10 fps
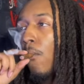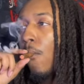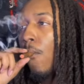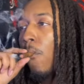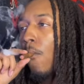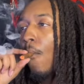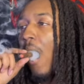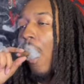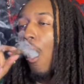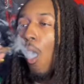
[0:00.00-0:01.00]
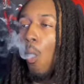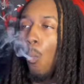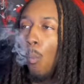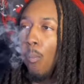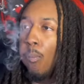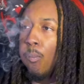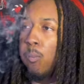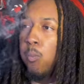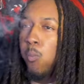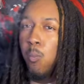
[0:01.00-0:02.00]
Yeah. Are you
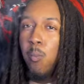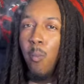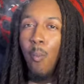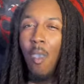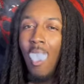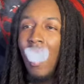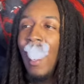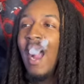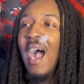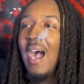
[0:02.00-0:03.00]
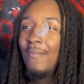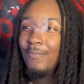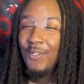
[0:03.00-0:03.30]
sure it's safe for just the two of us?